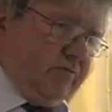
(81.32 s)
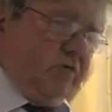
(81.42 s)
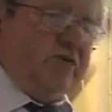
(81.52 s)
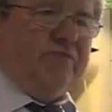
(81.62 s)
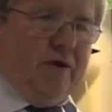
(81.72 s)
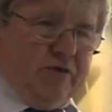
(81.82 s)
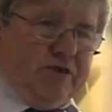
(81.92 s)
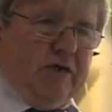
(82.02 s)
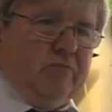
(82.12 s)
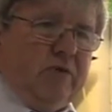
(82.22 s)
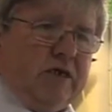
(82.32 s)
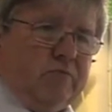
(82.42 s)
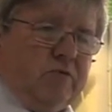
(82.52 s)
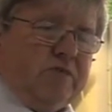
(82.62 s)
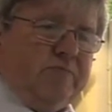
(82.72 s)
around famine time, as
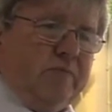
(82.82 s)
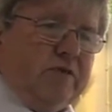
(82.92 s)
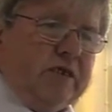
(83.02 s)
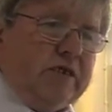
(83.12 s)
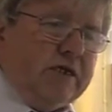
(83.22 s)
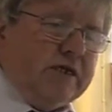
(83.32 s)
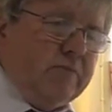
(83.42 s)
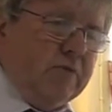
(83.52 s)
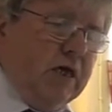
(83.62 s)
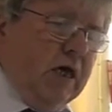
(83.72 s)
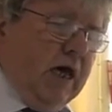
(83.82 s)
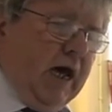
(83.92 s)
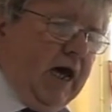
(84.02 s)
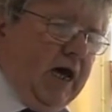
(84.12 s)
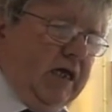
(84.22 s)
most people did at that time,
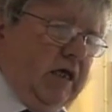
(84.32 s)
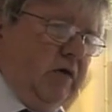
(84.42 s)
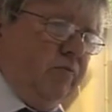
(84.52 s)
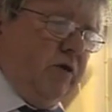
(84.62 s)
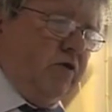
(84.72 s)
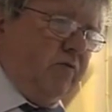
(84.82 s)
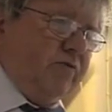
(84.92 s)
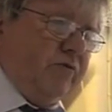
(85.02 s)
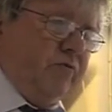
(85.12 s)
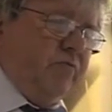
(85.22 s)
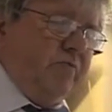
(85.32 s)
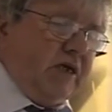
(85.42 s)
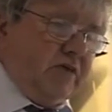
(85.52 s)
and he went over to make his